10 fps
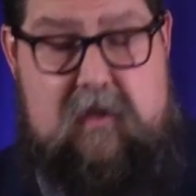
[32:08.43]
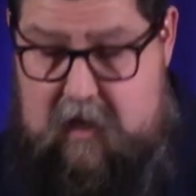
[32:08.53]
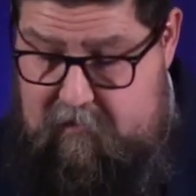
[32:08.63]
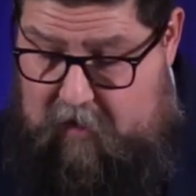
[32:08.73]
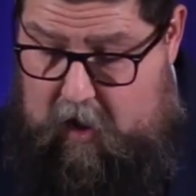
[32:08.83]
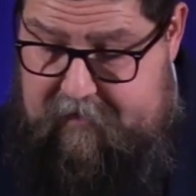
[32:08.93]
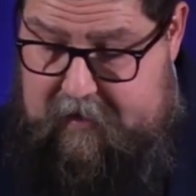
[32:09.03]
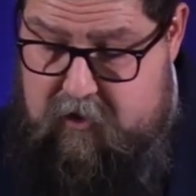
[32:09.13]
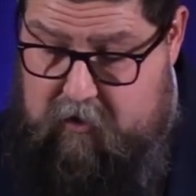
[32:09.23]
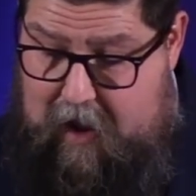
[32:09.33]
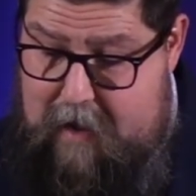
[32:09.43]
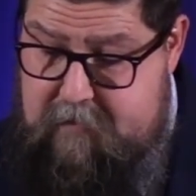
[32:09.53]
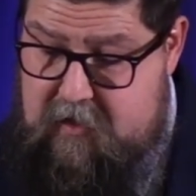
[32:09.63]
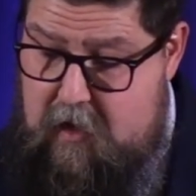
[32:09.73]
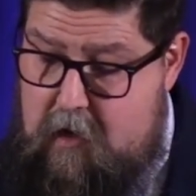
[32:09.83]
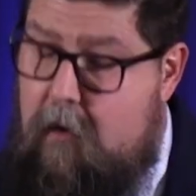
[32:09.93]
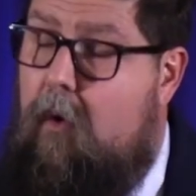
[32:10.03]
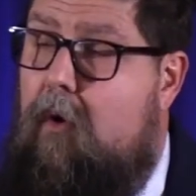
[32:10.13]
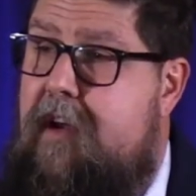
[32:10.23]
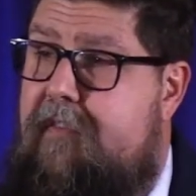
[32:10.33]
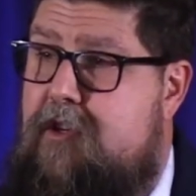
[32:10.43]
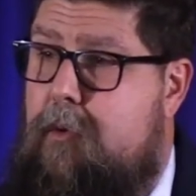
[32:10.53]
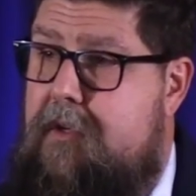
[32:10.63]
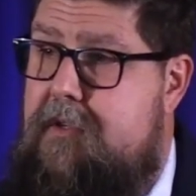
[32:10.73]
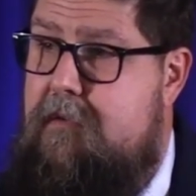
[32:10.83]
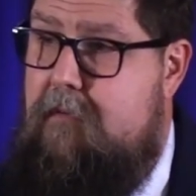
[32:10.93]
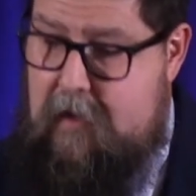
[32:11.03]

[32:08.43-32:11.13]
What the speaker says: involving tribes or individuals.